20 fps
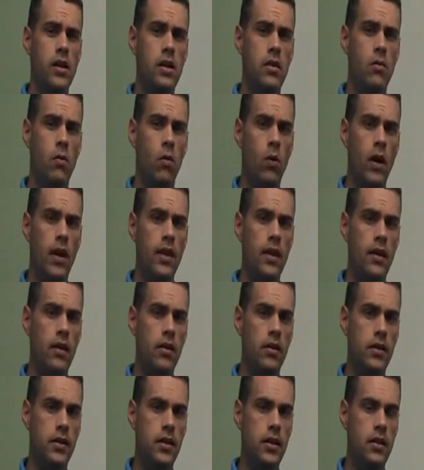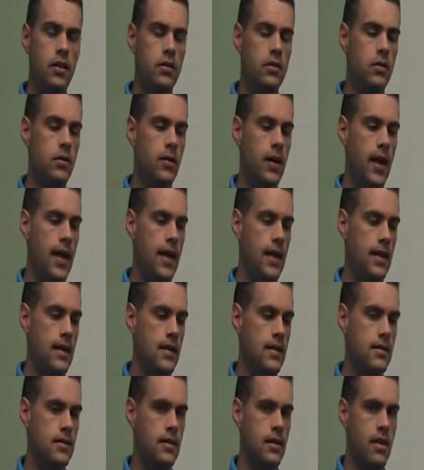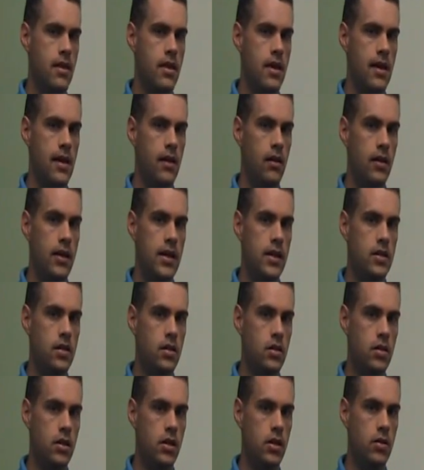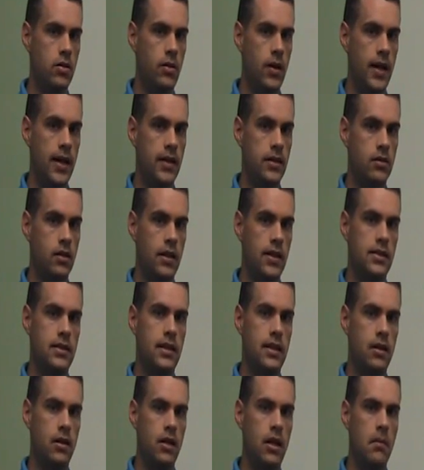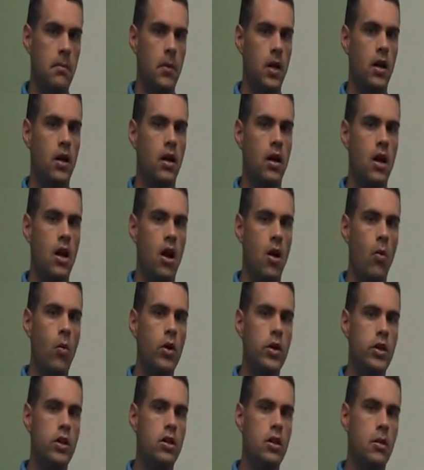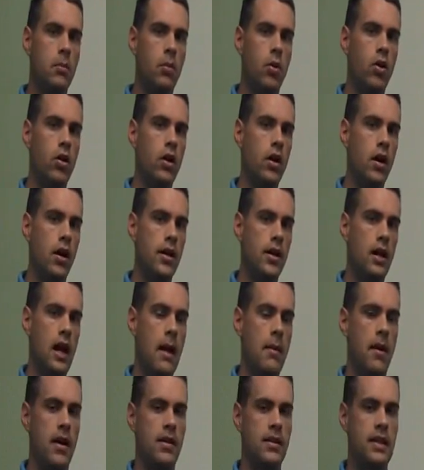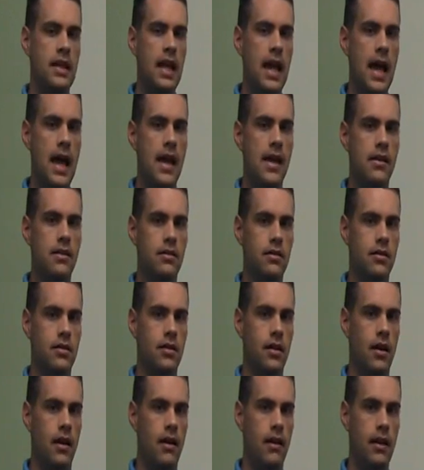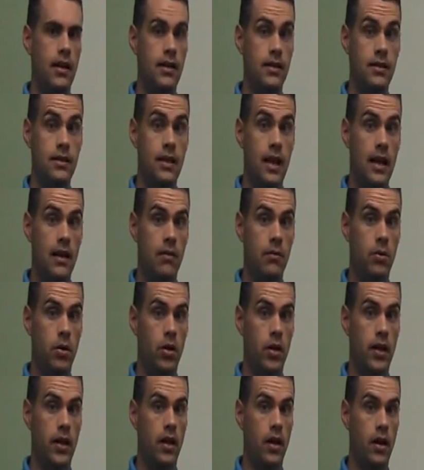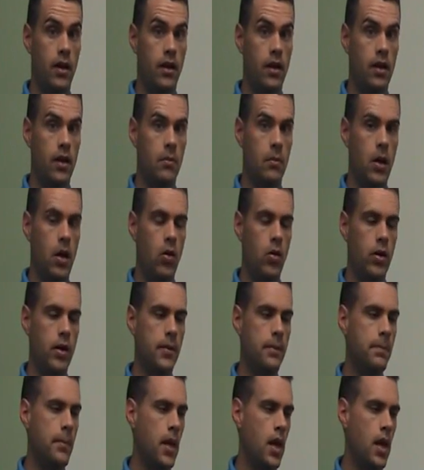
what they'll do is they'll issue you a trade secret number which you can put on your MSDS instead of putting on the component.